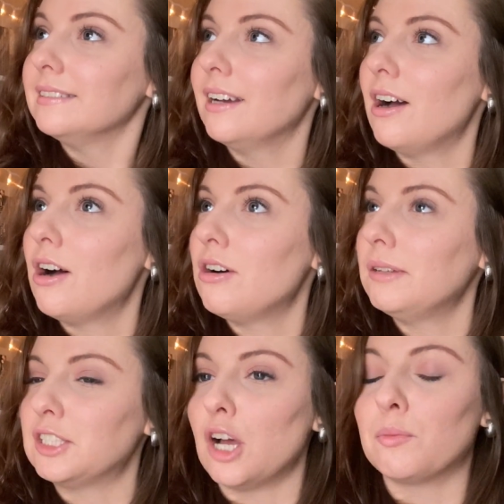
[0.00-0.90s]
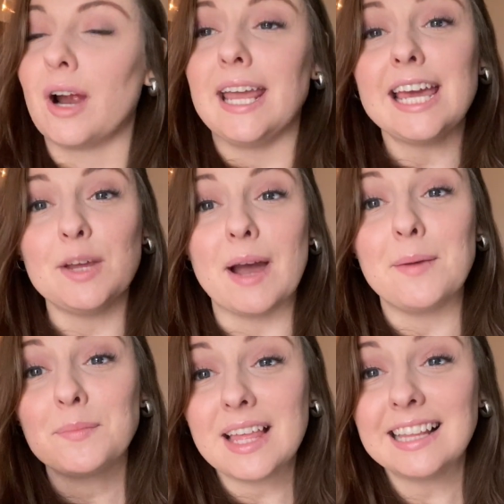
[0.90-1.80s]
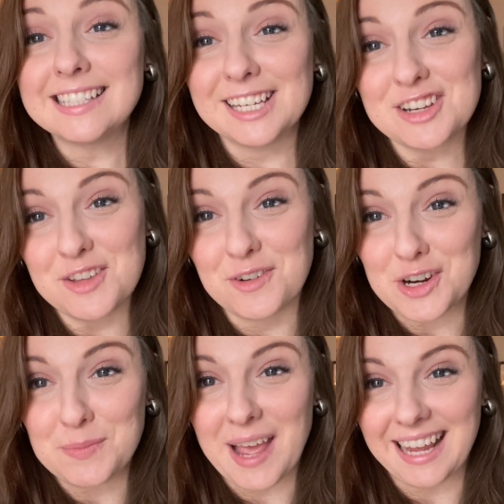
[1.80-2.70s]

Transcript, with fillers: oh, let's all pray. Anyway, let's get to the first pick.